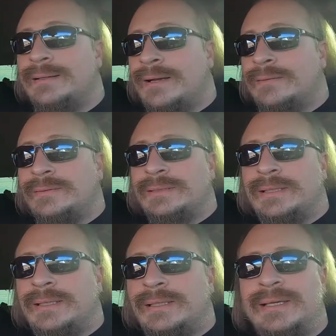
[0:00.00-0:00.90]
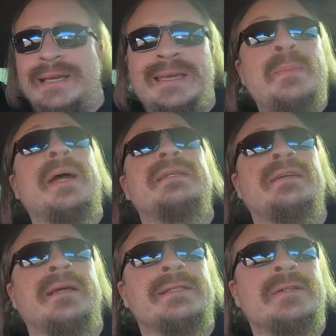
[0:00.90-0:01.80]
I will get back to
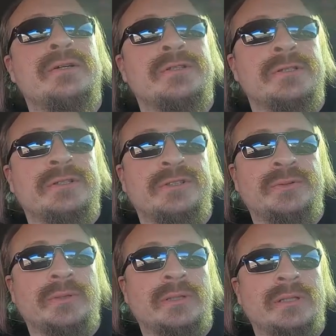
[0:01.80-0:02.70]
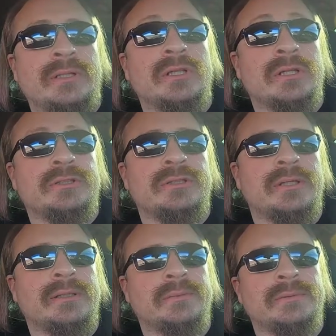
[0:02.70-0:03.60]
you guys closer to launch
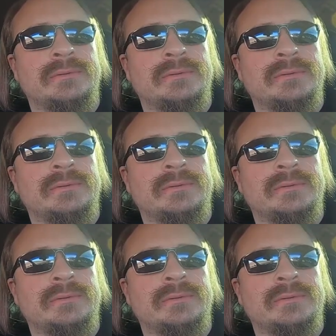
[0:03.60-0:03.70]
time.